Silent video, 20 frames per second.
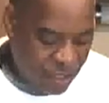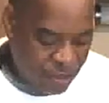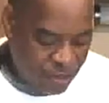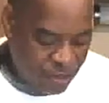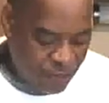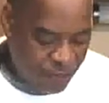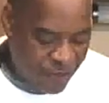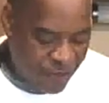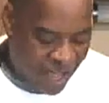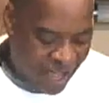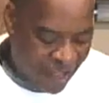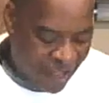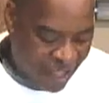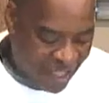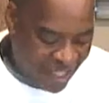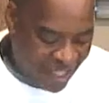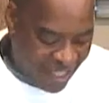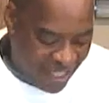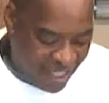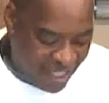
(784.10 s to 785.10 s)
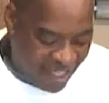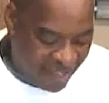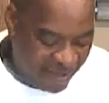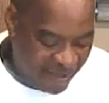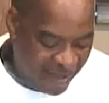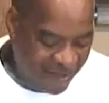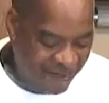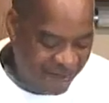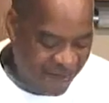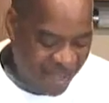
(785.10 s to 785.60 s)
you're not
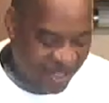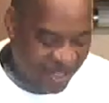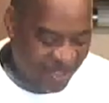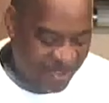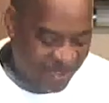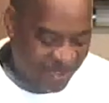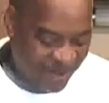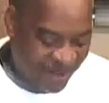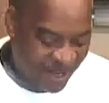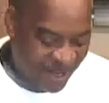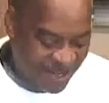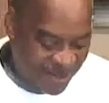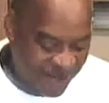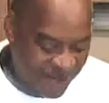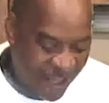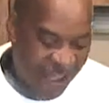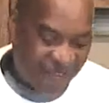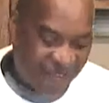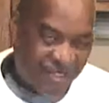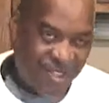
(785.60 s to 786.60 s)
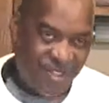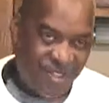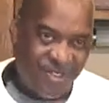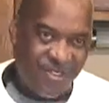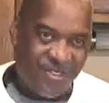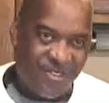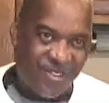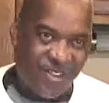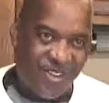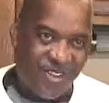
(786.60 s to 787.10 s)
making sure that you have
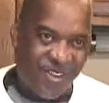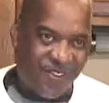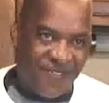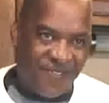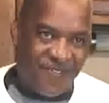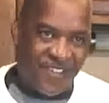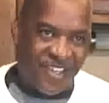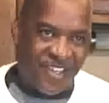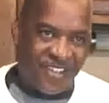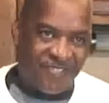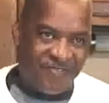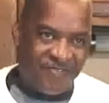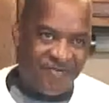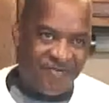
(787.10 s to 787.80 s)
shoes on your feet.